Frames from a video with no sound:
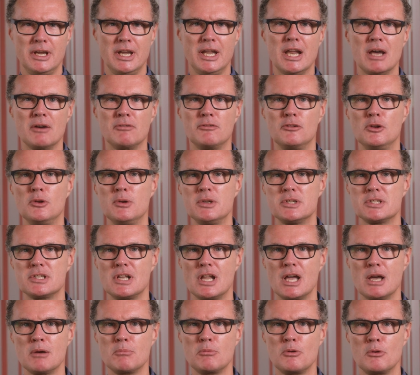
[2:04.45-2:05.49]
In our Fluids
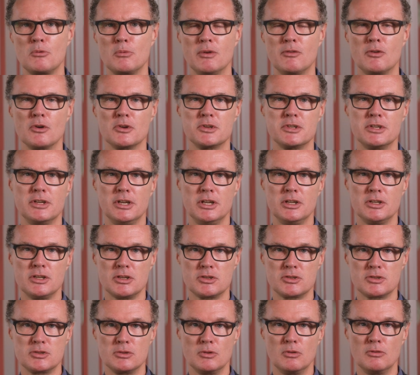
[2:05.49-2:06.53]
Lab we've got an
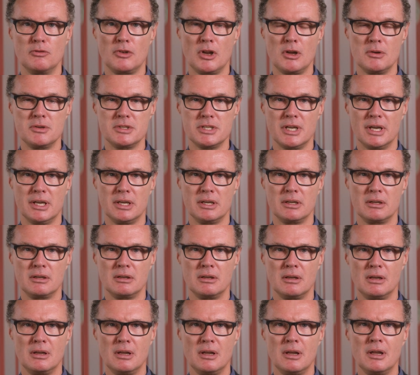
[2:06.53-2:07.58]
industrial flow tank,